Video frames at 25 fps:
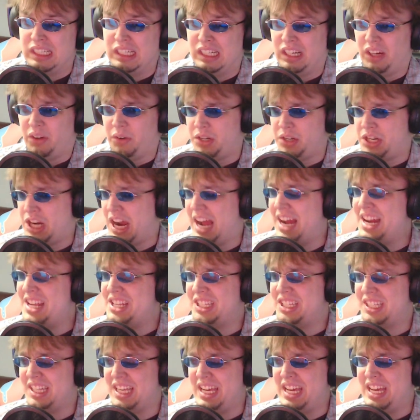which
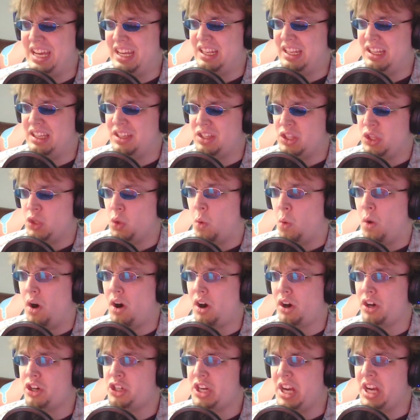honestly
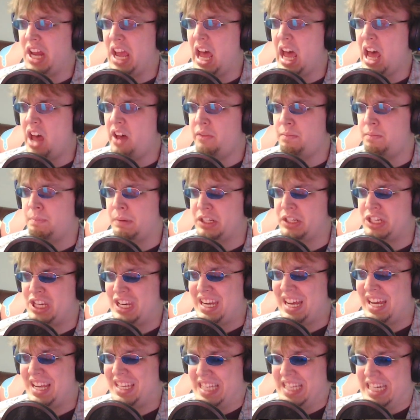Noir should have, but she
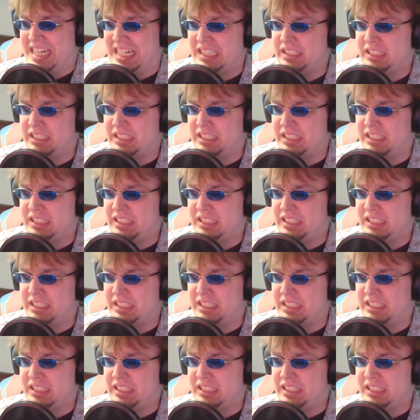doesn't.